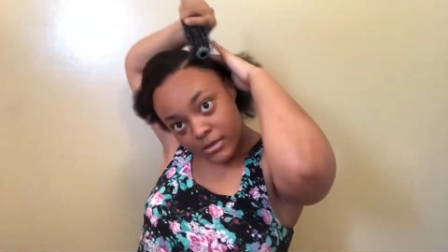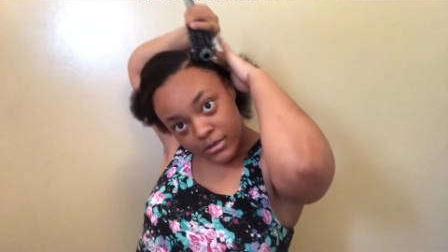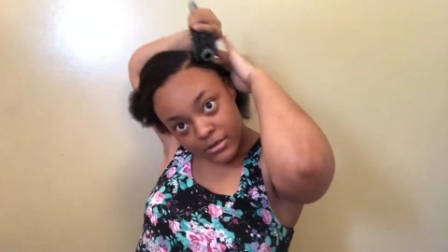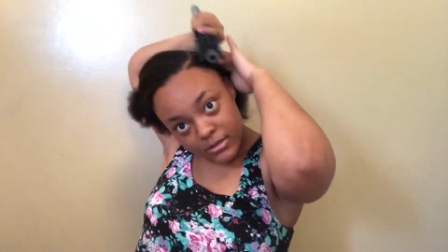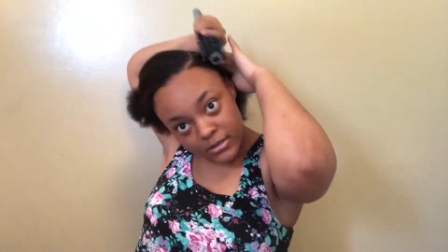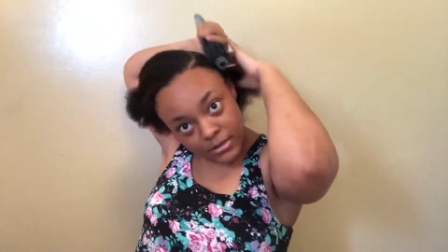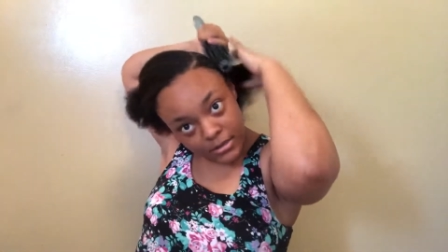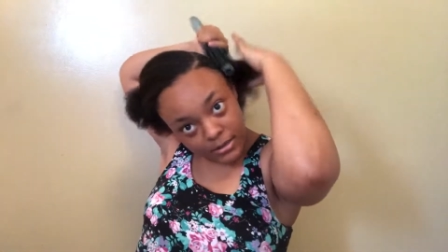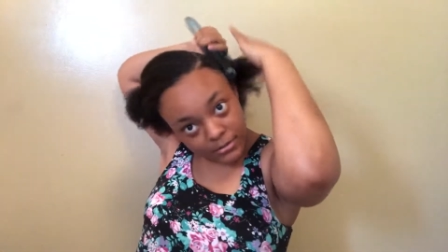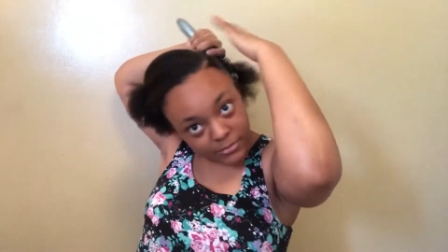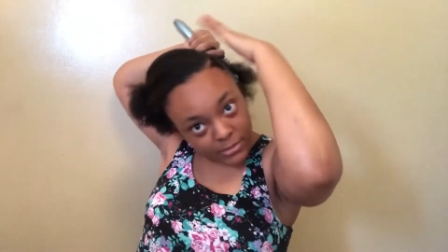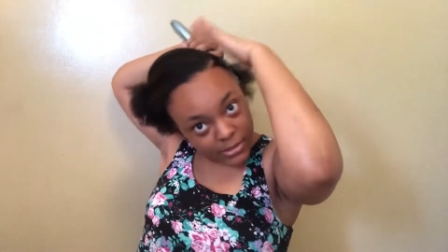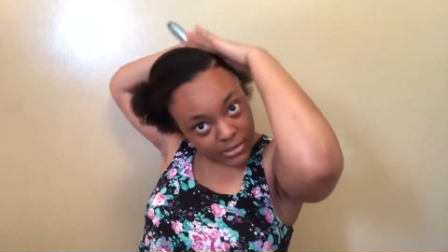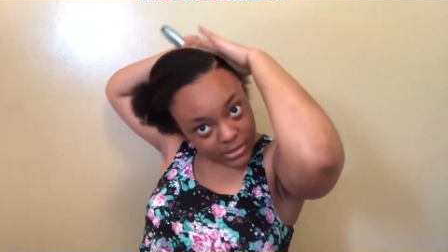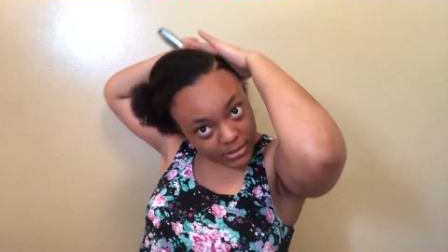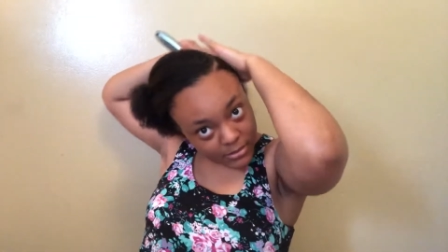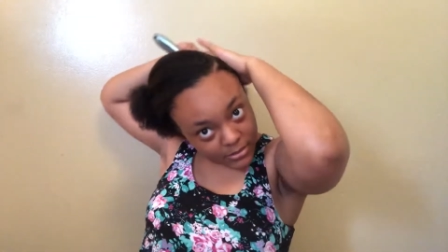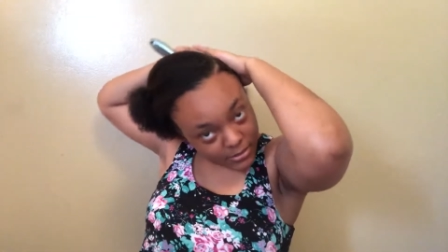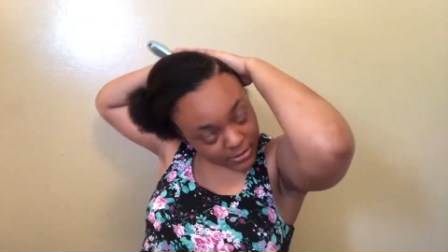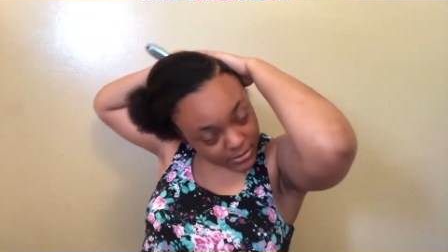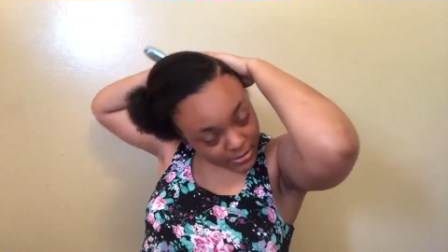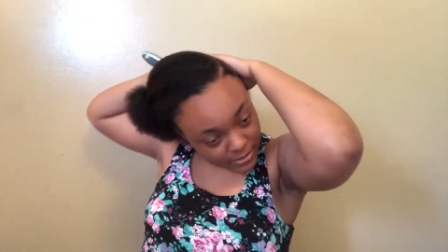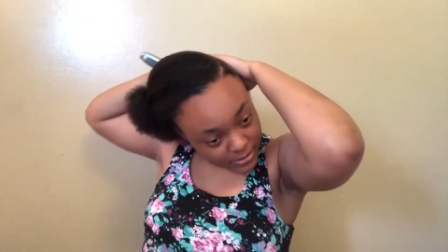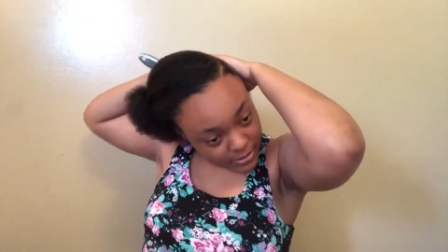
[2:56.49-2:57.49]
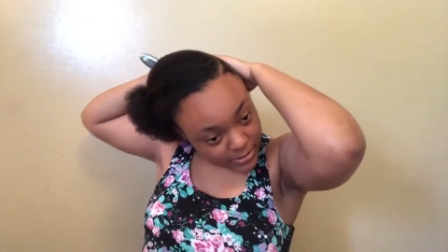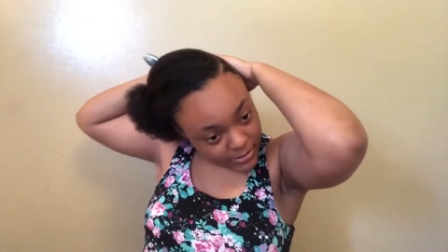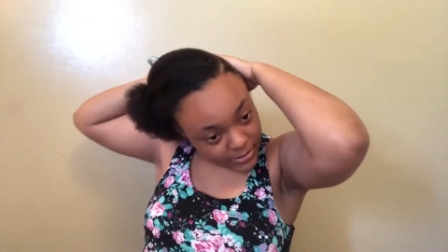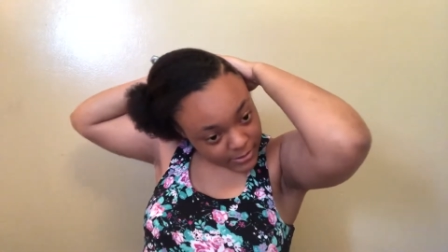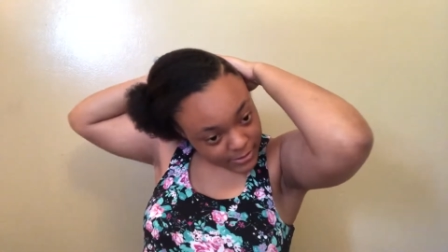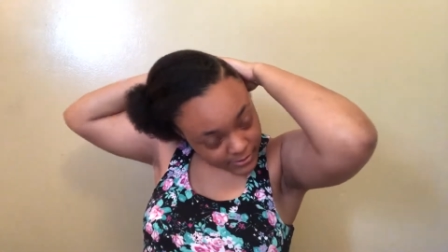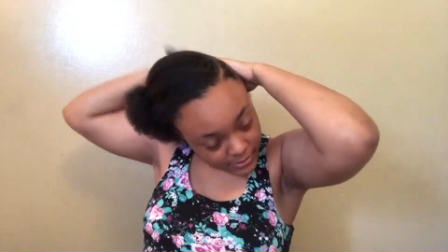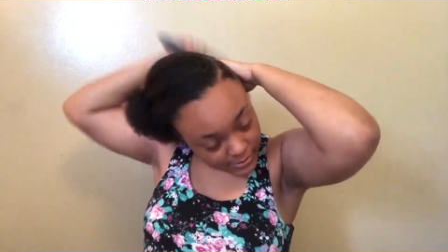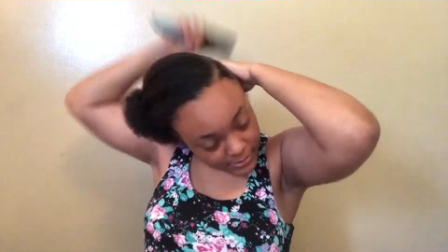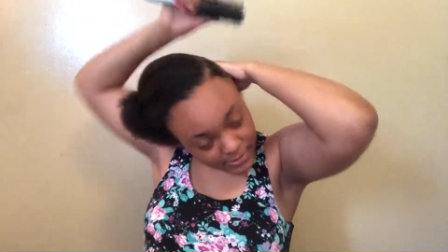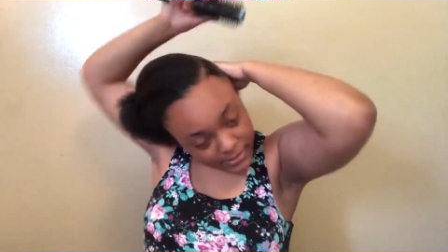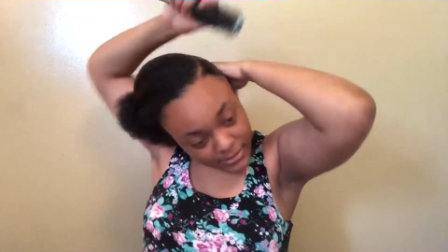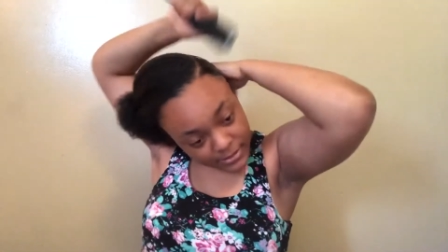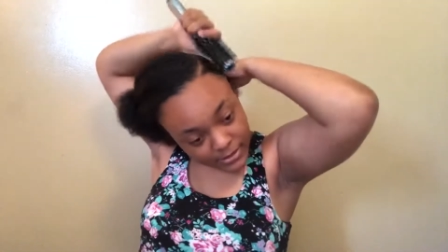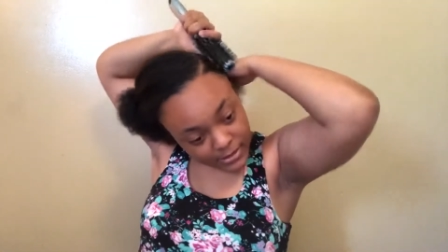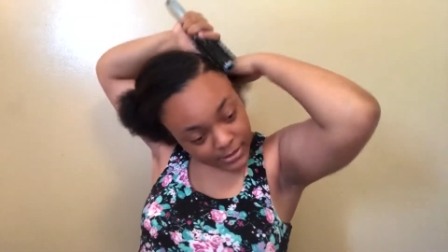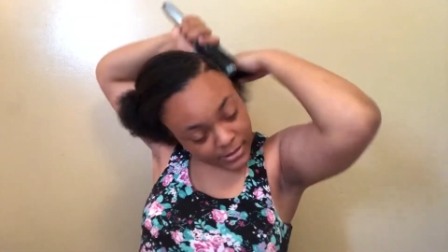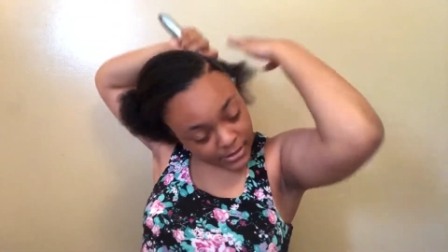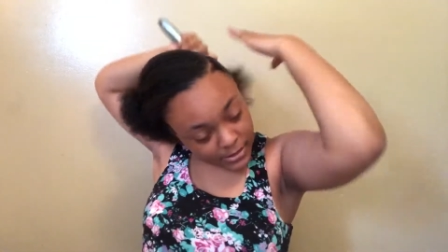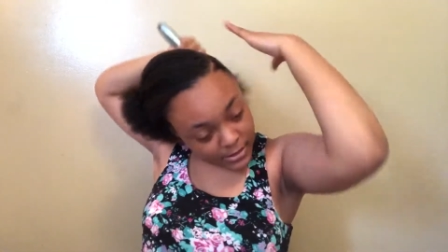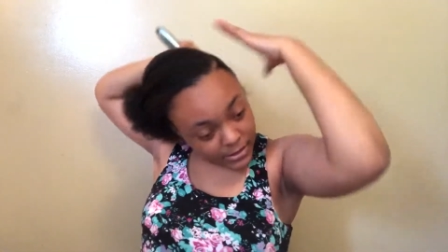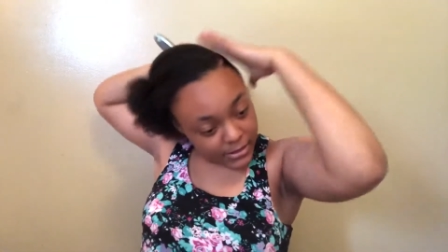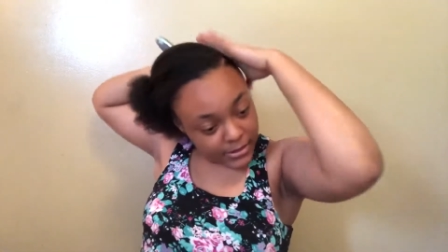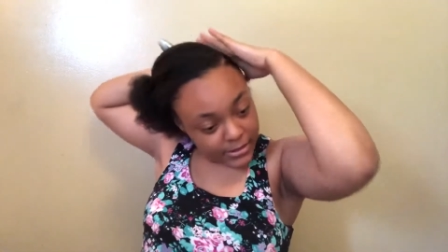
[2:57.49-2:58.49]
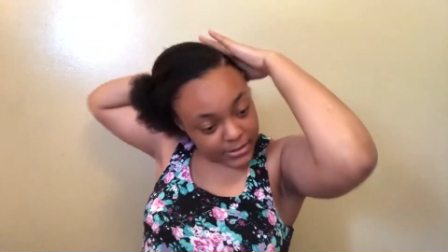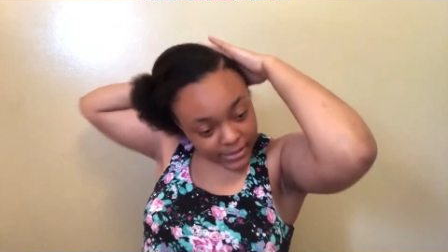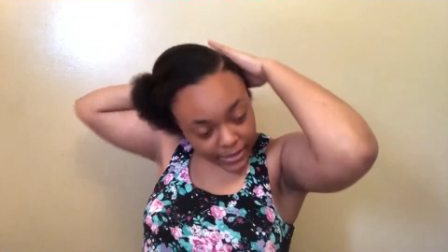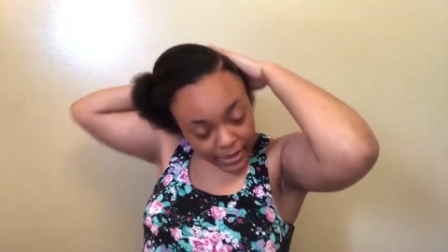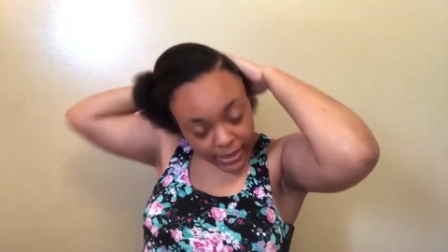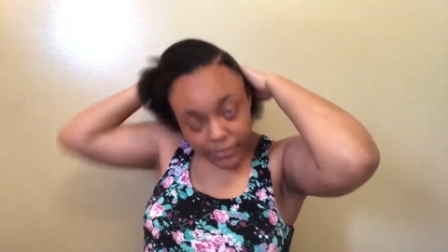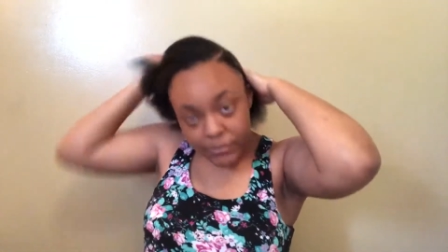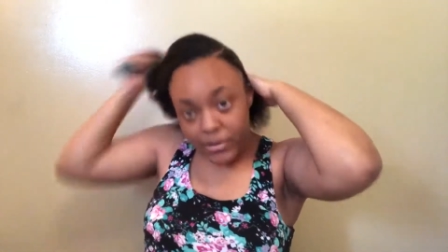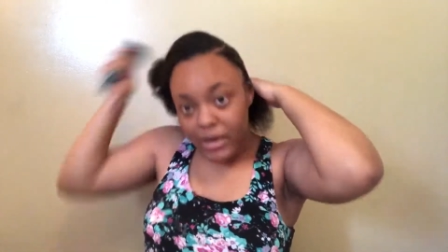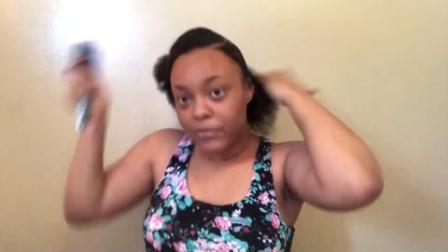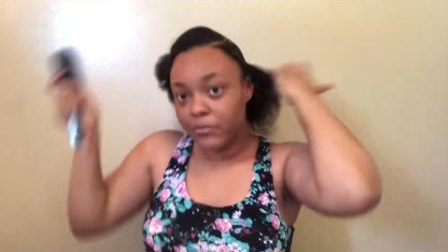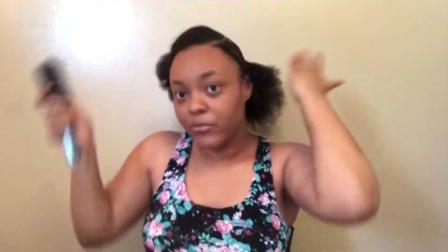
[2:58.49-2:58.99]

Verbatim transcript: So I'm just going to take my